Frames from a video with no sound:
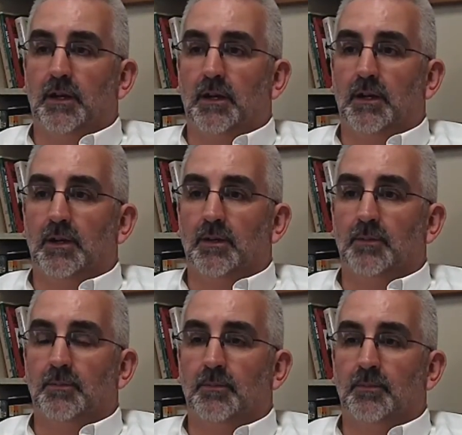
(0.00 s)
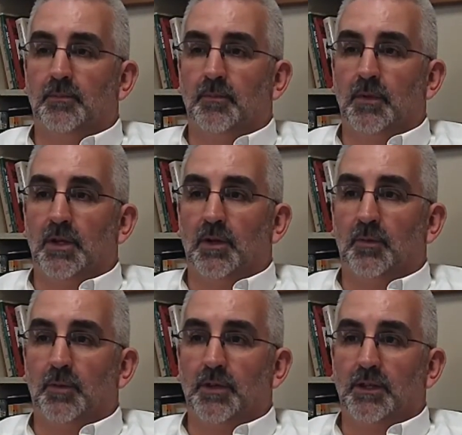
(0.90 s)

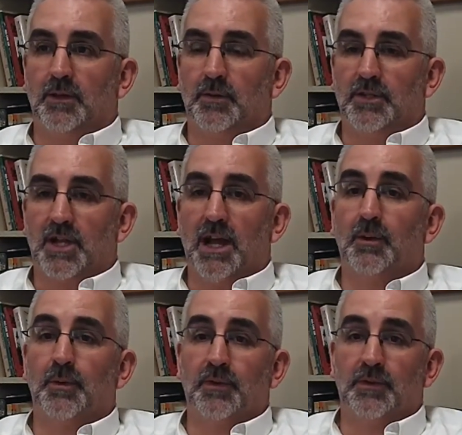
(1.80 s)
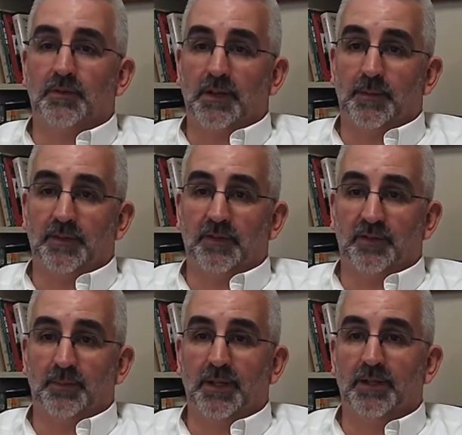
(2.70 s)
with a child with developmental
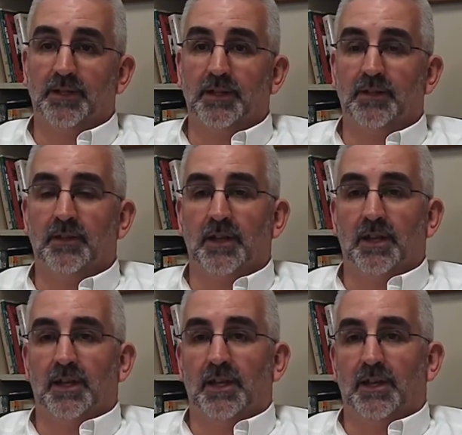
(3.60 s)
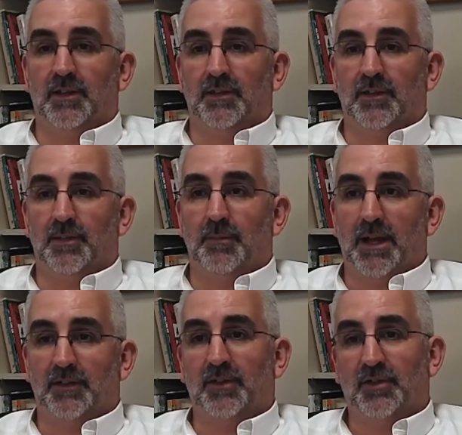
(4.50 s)
disabilities, is the
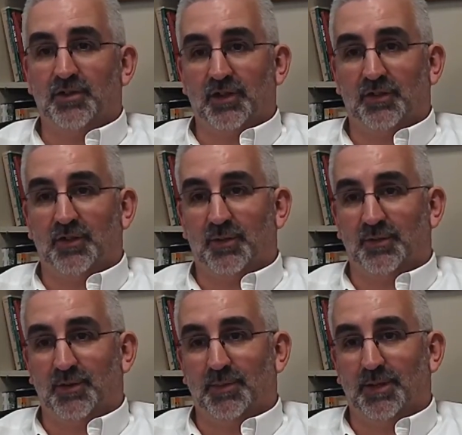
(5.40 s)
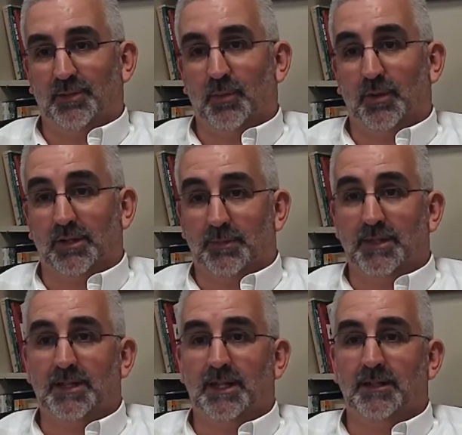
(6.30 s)
message is going to be more
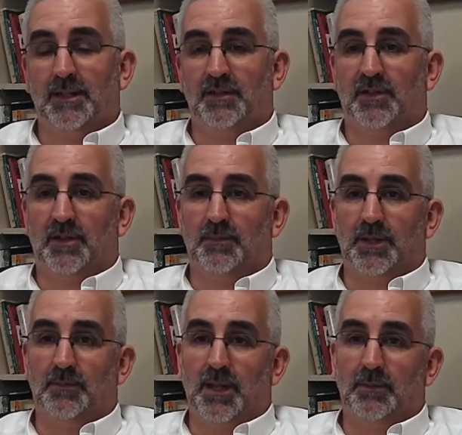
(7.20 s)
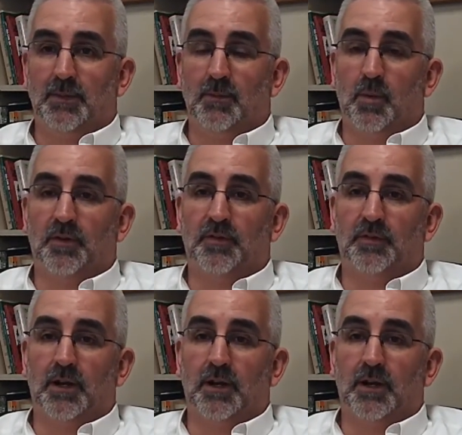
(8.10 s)
limited. It's going to be maybe more